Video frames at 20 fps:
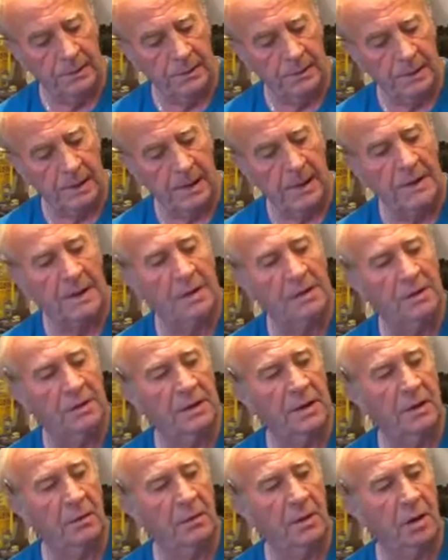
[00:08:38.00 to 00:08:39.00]

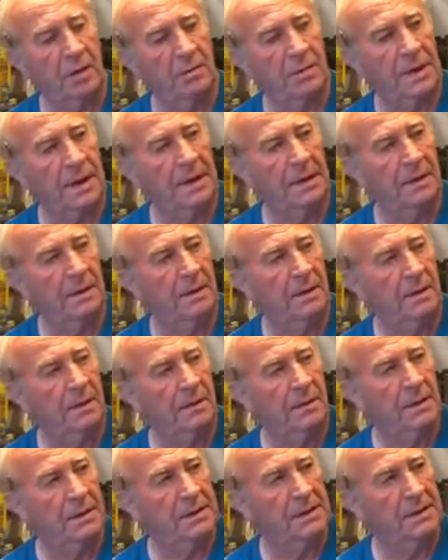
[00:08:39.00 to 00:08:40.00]
Occasionally I'll cut briar
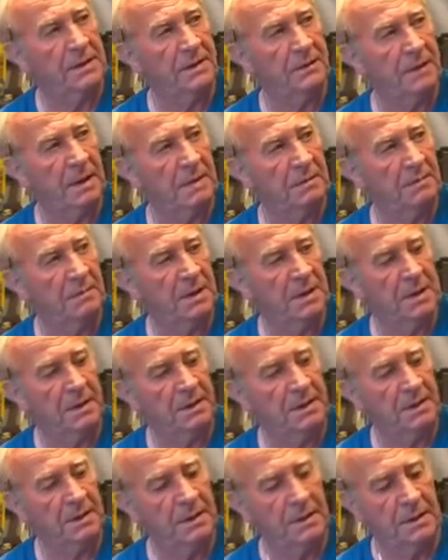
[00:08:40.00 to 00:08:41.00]
if I see the right
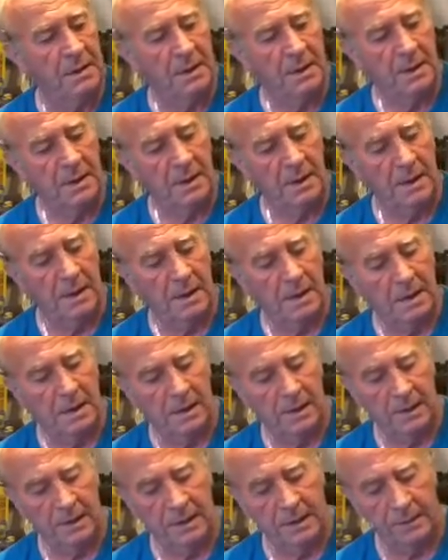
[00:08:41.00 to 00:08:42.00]
bit.
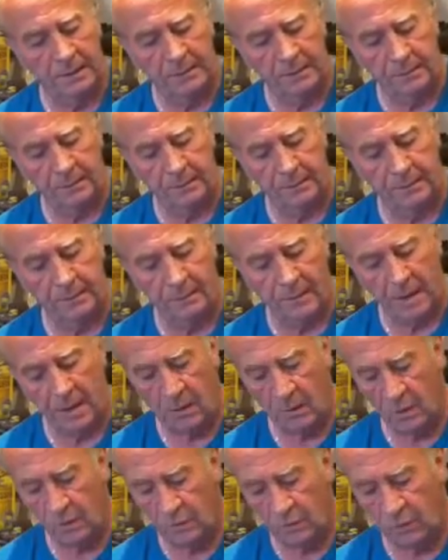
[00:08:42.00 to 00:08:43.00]
I
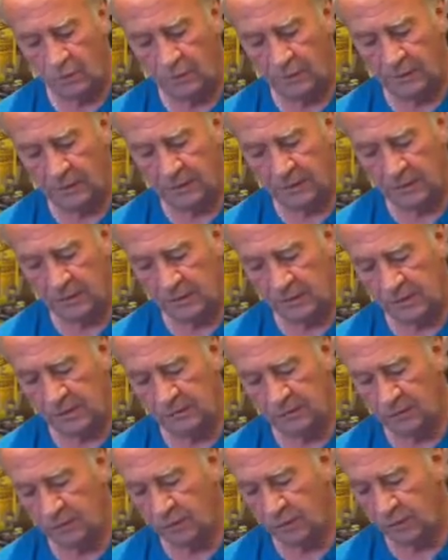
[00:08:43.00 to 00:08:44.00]
will go for it. There
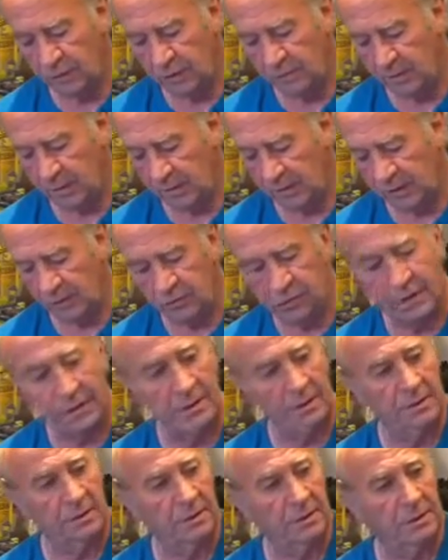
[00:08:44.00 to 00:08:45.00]
wasn't really much
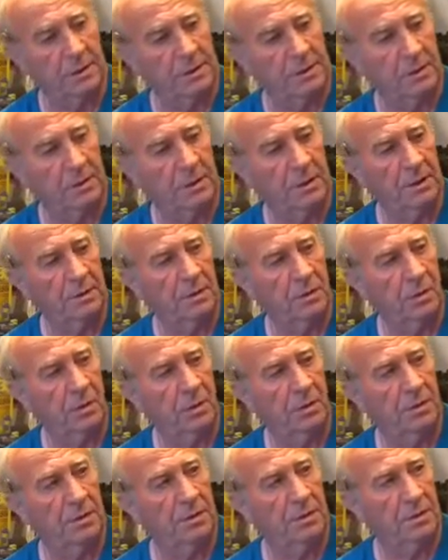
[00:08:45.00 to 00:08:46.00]
straightening to this one at
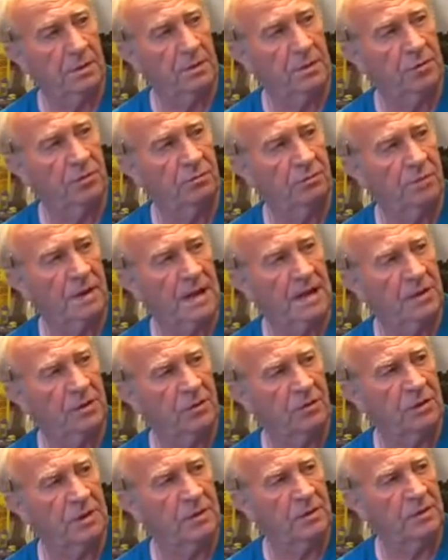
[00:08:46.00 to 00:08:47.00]
all, and this briar
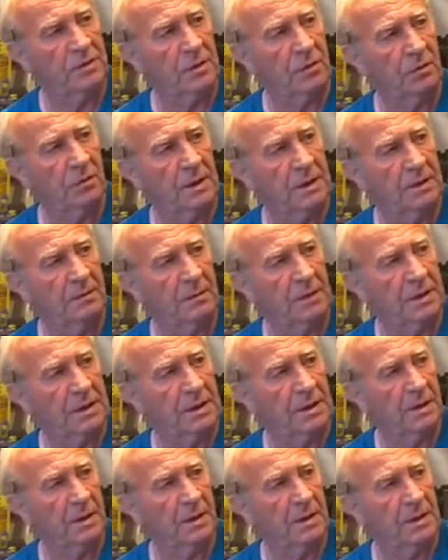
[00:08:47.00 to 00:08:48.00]
straightens all right with the
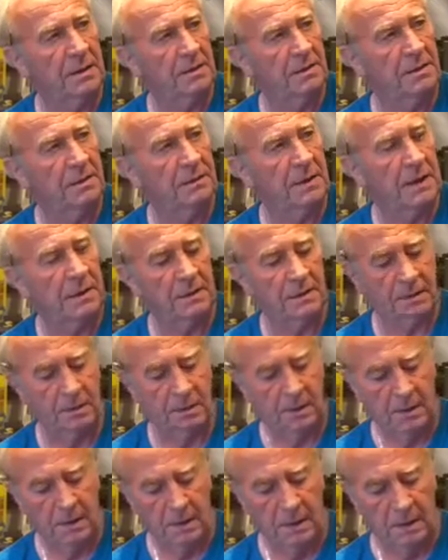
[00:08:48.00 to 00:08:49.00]
heat gun. It's fine,
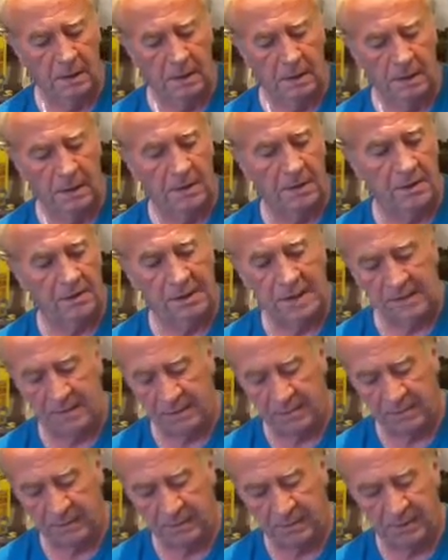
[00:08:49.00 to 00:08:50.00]
and it's as
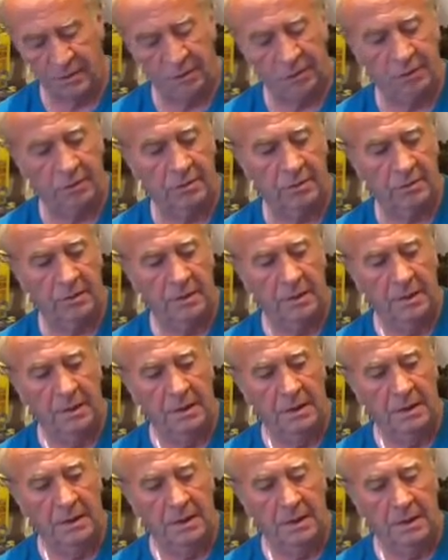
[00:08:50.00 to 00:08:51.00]
the birch,
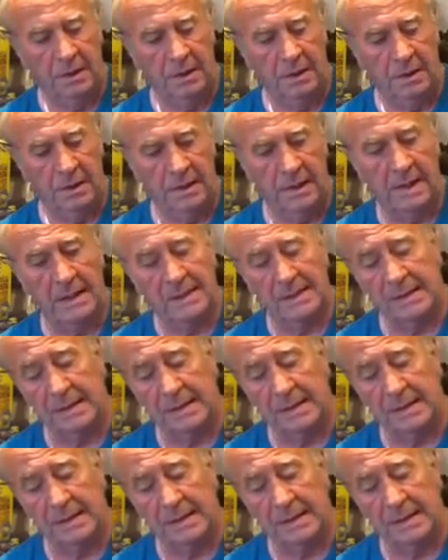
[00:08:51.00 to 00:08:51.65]
as